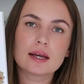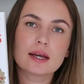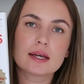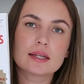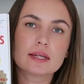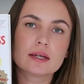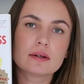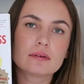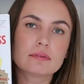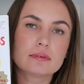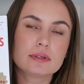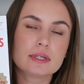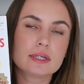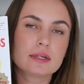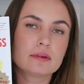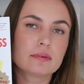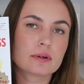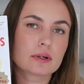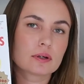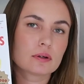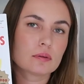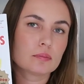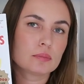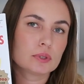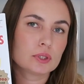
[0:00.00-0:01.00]
and I really
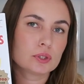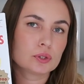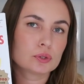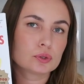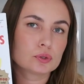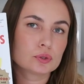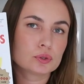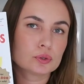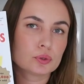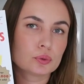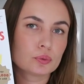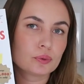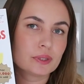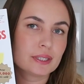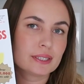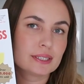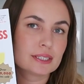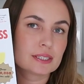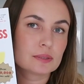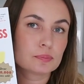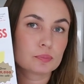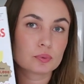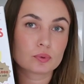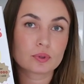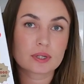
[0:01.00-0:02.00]
recommend you to read
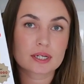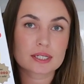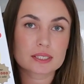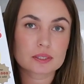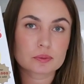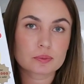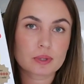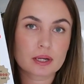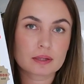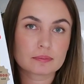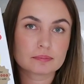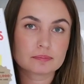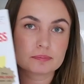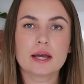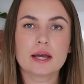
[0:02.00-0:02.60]
this book as well.